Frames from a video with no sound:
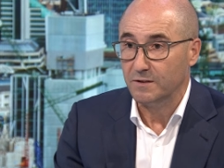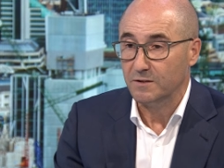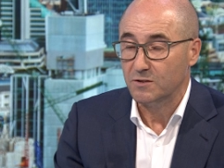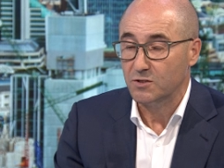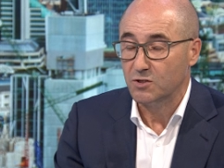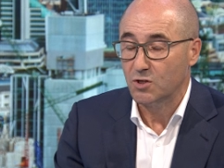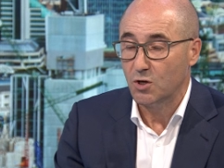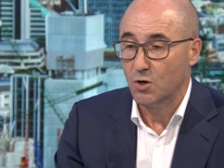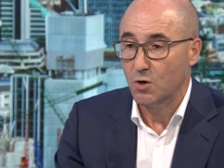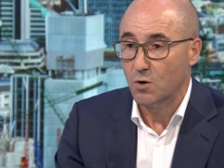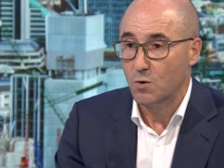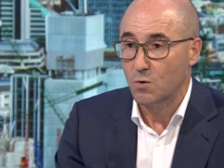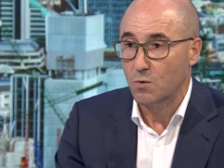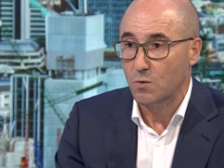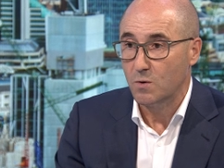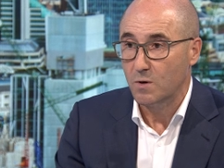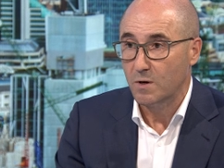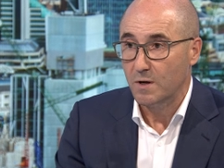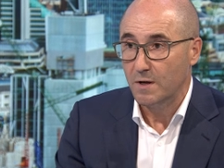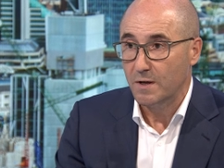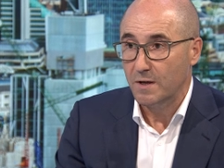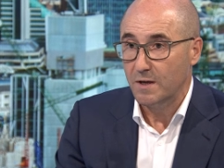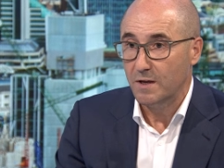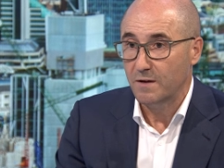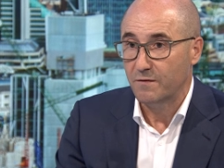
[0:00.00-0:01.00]
So
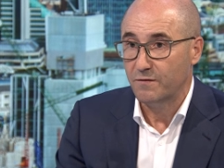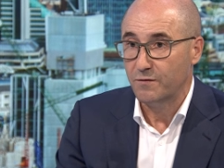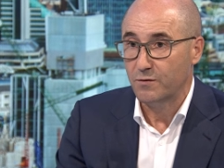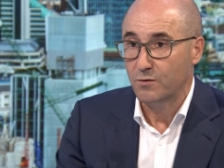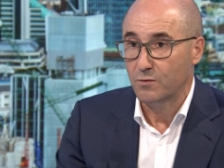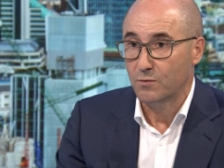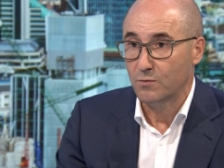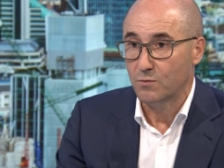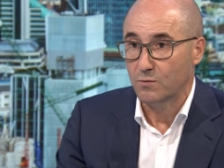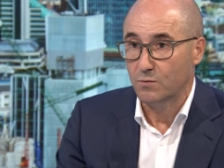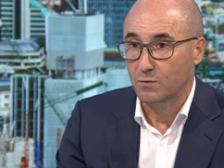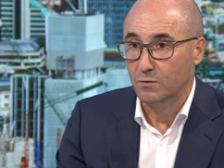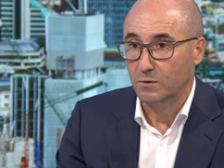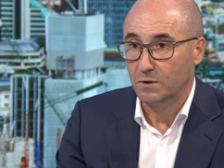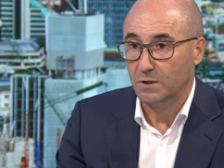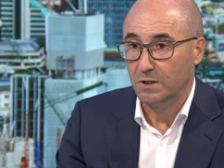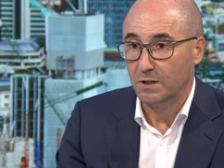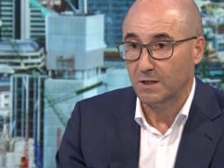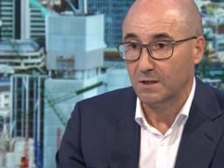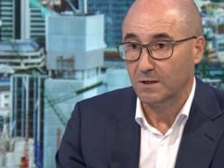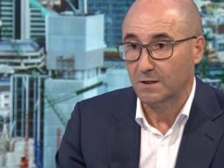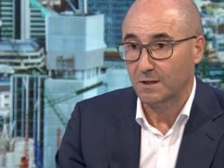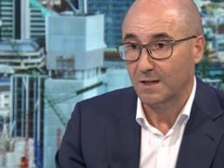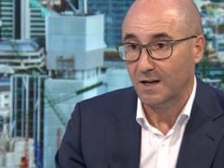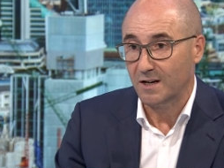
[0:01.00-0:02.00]
if you
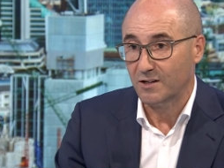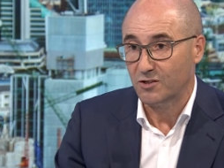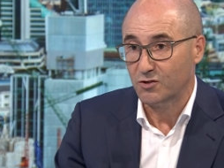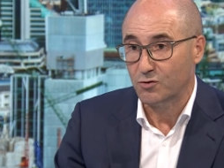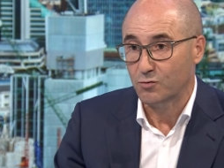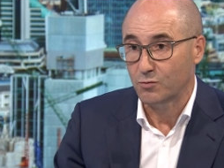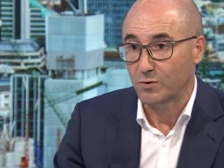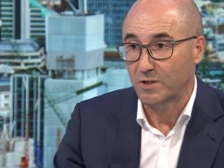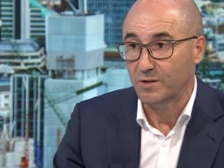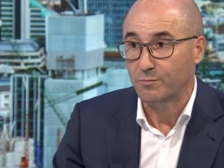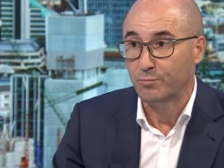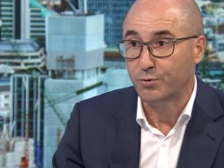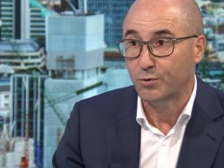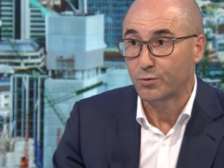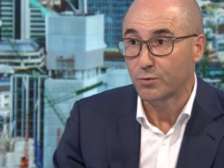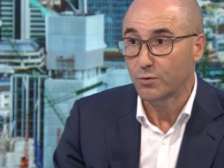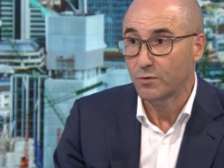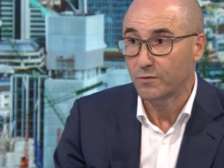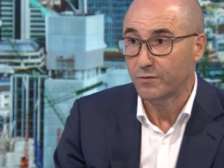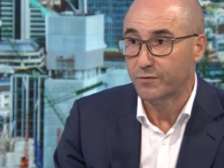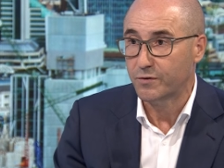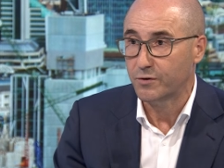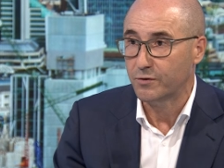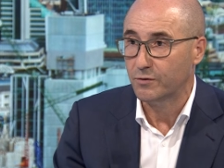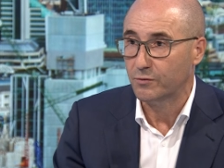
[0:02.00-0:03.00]
like to
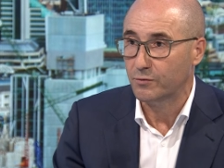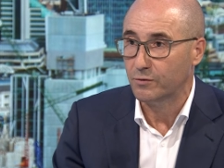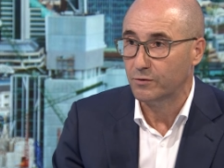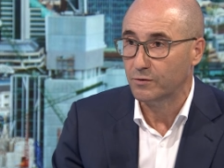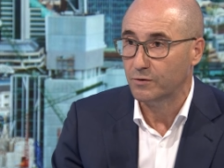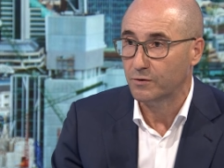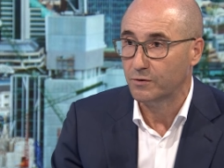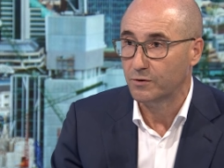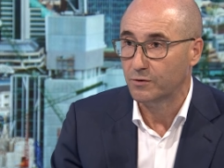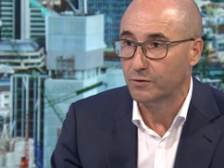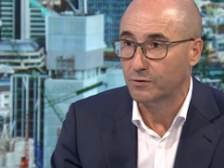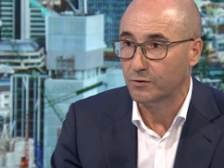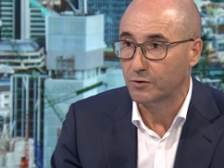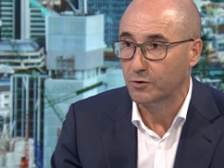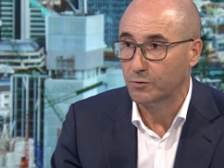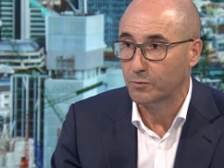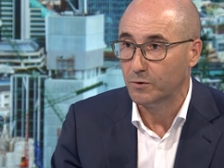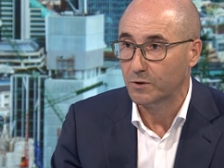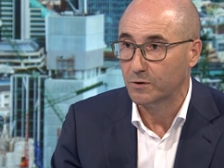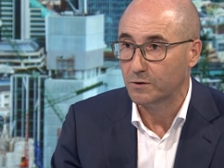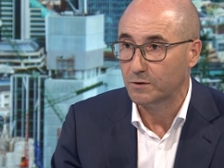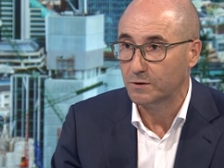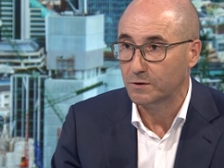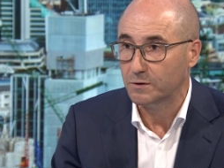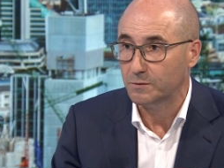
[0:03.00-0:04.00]
improve your, your
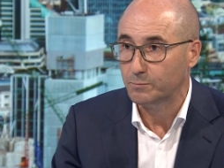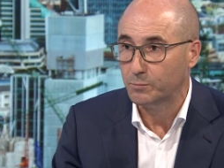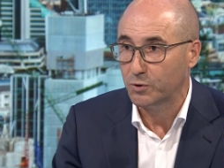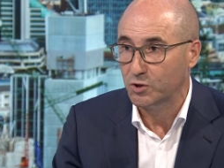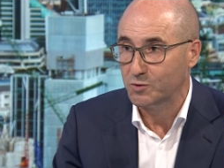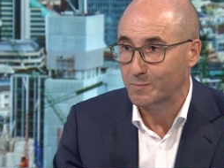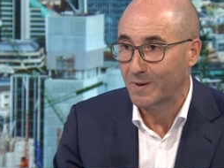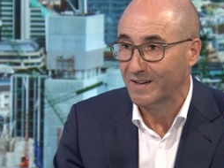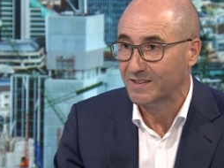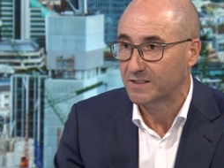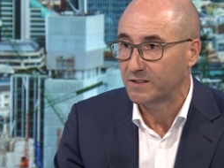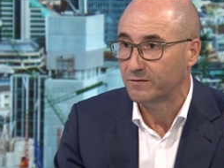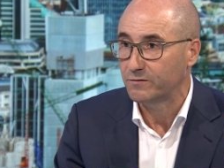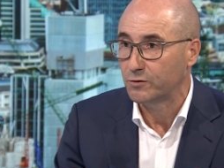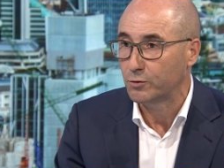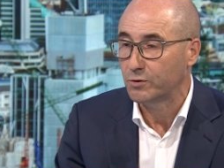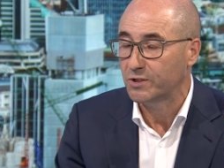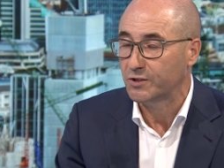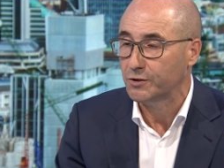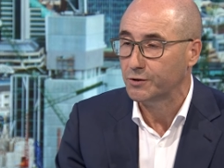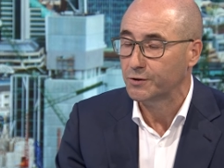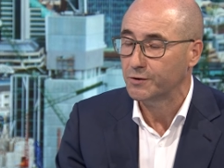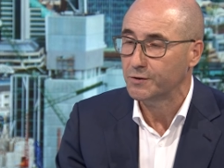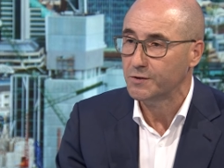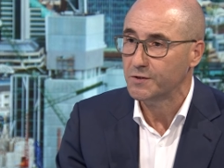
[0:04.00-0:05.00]
uh, prospective
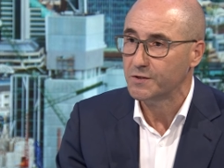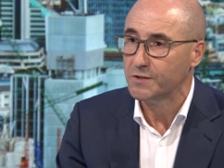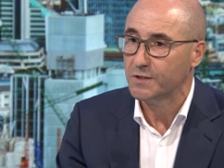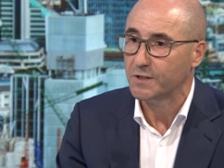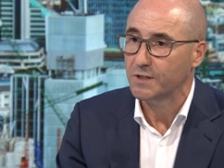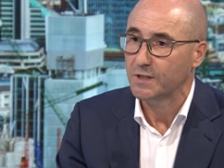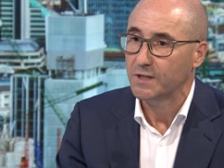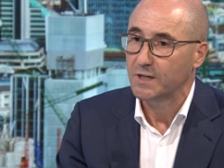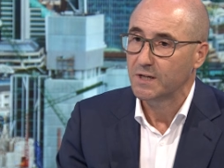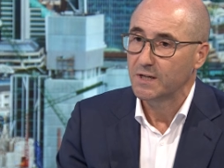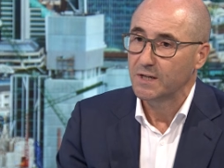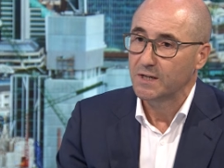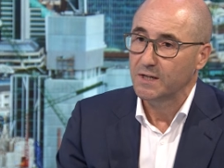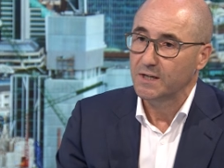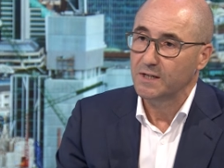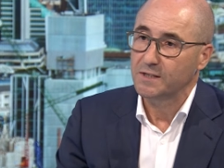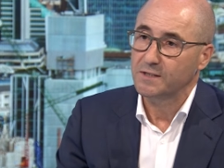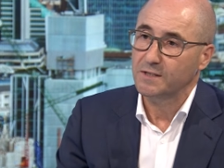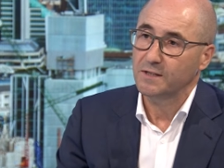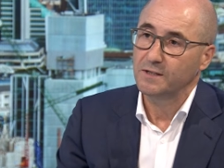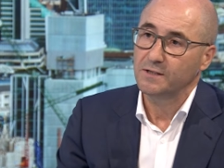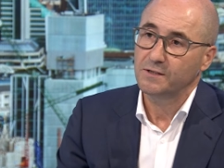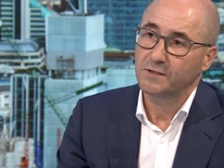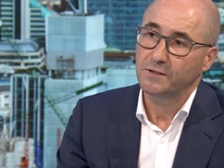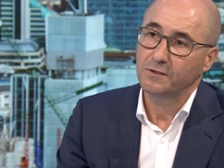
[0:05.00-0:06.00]
returns,
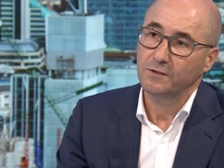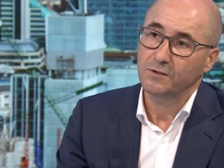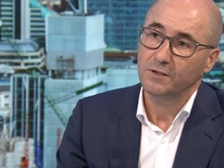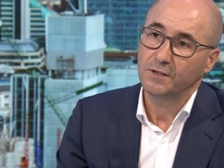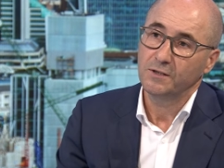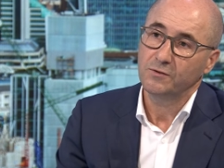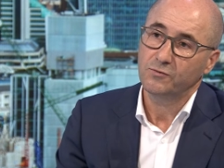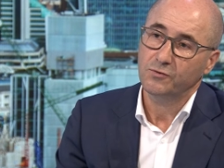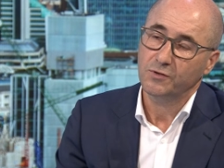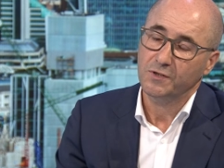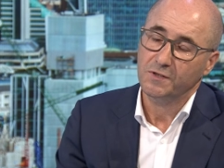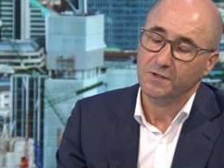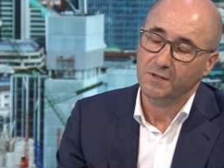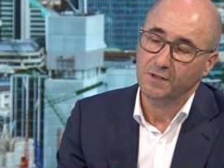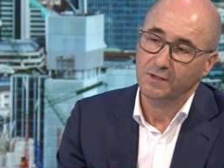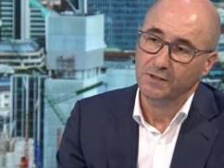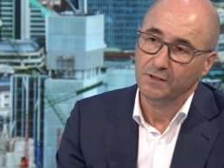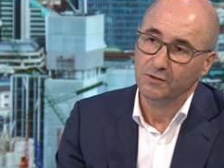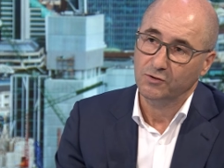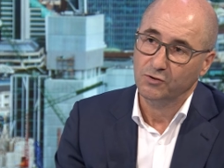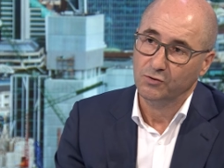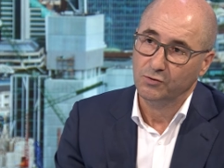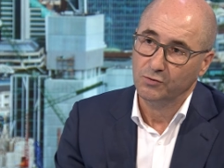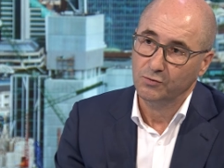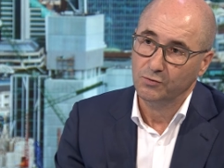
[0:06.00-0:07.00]
it's inter
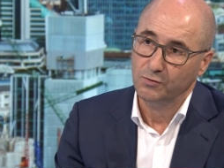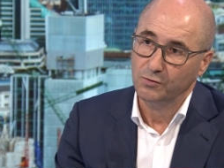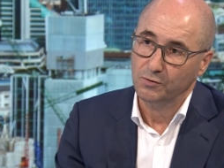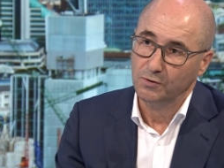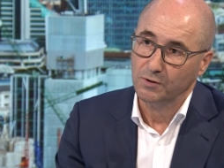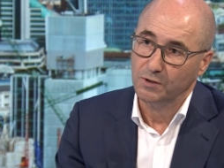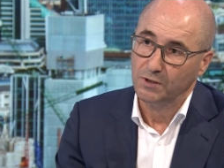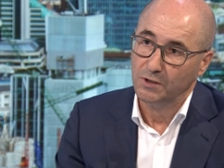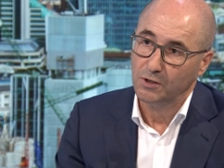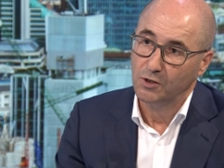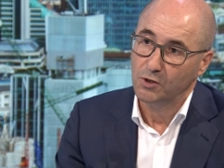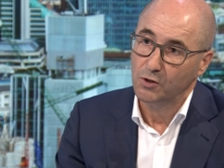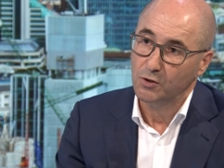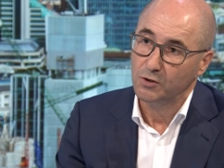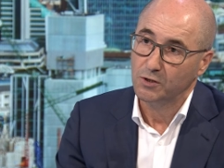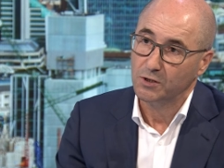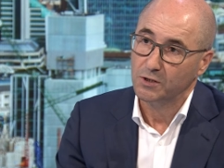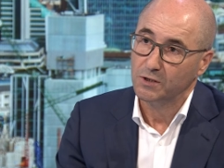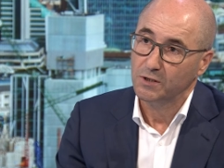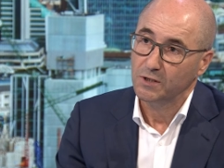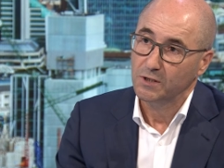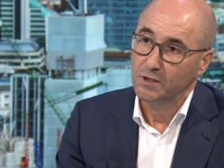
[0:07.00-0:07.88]
interesting to look